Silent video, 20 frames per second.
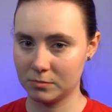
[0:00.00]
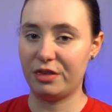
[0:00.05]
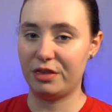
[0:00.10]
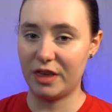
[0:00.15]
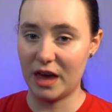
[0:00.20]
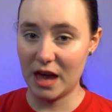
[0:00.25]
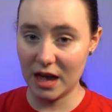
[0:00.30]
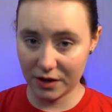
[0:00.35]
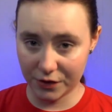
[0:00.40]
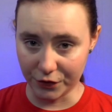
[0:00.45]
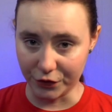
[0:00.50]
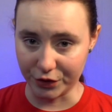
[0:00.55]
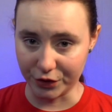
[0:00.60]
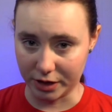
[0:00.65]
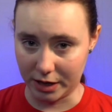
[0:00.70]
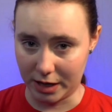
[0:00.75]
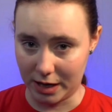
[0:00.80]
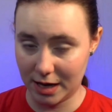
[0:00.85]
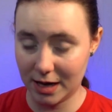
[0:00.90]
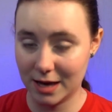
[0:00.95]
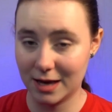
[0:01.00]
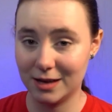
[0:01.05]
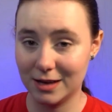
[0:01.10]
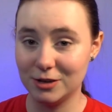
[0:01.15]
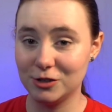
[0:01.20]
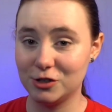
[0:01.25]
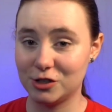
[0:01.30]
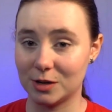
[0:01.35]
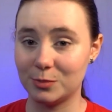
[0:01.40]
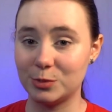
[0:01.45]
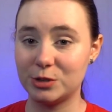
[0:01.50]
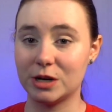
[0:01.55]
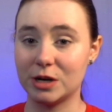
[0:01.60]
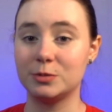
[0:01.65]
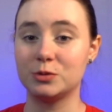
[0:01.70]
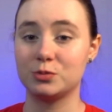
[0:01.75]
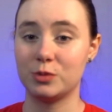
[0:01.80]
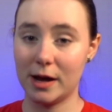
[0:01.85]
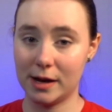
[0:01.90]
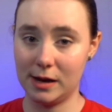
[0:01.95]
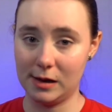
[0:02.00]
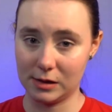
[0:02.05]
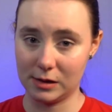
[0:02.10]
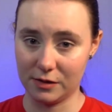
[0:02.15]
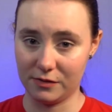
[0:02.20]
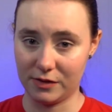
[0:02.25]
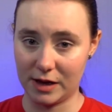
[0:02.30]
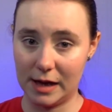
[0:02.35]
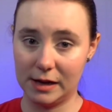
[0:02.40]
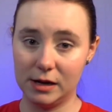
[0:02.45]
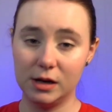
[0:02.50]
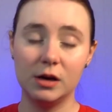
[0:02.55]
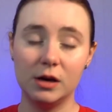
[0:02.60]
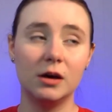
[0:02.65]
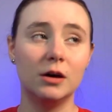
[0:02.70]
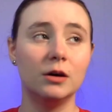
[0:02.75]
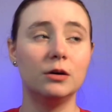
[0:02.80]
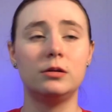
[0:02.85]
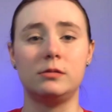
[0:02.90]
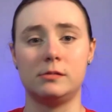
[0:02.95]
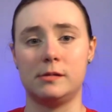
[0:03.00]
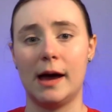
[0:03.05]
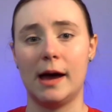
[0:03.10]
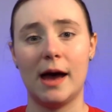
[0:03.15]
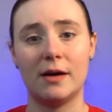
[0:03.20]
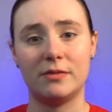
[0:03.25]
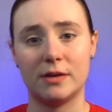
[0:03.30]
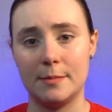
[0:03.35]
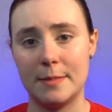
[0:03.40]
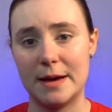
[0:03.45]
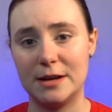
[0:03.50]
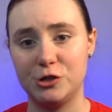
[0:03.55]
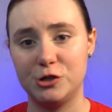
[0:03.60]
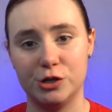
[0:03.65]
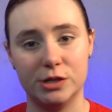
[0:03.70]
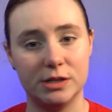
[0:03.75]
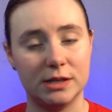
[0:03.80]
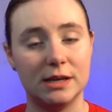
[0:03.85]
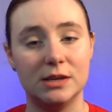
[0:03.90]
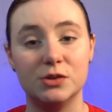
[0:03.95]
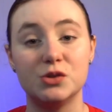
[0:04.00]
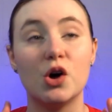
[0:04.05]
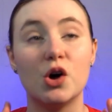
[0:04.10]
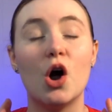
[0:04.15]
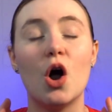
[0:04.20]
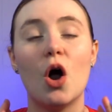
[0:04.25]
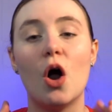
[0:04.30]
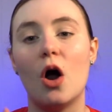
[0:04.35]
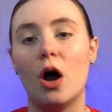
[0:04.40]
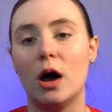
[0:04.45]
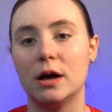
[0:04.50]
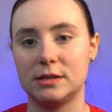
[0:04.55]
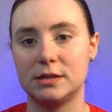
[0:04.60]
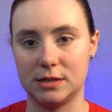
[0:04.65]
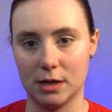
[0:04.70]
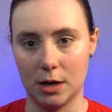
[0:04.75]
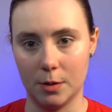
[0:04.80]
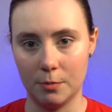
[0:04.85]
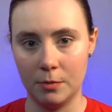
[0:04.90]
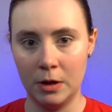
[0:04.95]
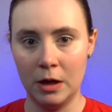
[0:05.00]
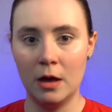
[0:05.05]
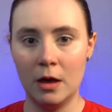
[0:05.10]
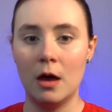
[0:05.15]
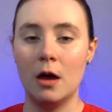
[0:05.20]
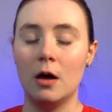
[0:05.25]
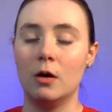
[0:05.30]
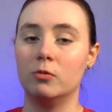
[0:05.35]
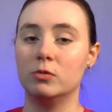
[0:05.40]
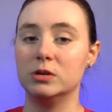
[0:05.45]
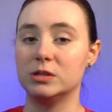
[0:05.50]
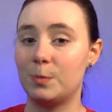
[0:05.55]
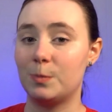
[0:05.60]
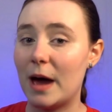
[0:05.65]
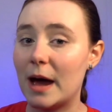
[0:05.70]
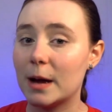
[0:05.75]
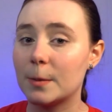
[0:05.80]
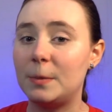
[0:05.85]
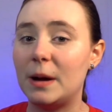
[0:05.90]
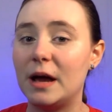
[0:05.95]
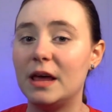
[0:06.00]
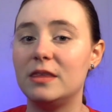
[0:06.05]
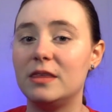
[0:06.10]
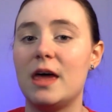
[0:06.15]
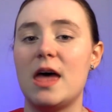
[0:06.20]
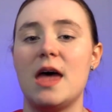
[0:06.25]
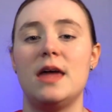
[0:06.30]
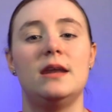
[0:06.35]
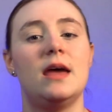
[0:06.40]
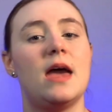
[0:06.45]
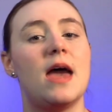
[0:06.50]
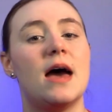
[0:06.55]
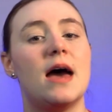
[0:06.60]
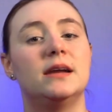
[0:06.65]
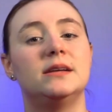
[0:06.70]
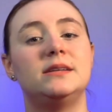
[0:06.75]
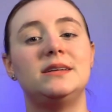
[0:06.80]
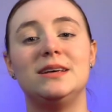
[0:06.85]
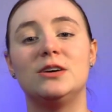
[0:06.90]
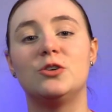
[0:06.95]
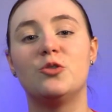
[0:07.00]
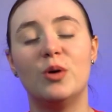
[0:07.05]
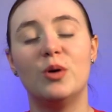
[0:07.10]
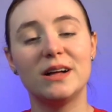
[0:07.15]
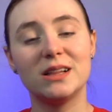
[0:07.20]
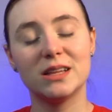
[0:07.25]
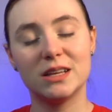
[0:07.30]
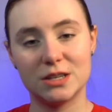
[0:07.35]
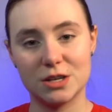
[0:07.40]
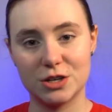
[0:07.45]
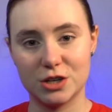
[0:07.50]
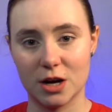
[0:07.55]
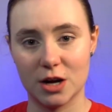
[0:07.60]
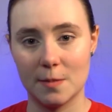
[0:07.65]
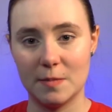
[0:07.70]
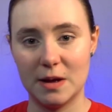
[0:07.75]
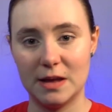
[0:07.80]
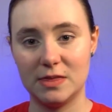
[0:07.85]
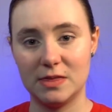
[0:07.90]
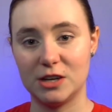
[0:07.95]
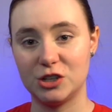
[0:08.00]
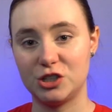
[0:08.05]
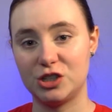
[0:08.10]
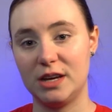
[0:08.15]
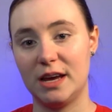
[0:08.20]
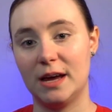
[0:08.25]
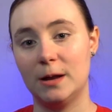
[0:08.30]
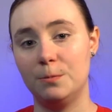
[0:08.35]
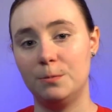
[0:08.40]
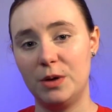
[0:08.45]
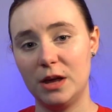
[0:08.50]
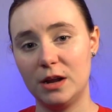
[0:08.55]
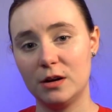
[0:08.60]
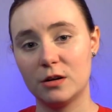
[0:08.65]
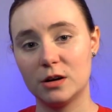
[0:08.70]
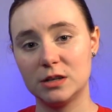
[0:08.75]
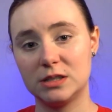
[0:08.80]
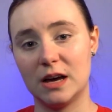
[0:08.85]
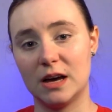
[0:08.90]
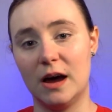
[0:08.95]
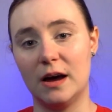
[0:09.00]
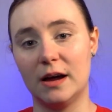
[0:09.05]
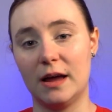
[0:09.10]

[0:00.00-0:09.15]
Thankfully, Jub's regular vet, who, have I mentioned, is awesome, was back by then, and he quickly determined that she had bitten her tongue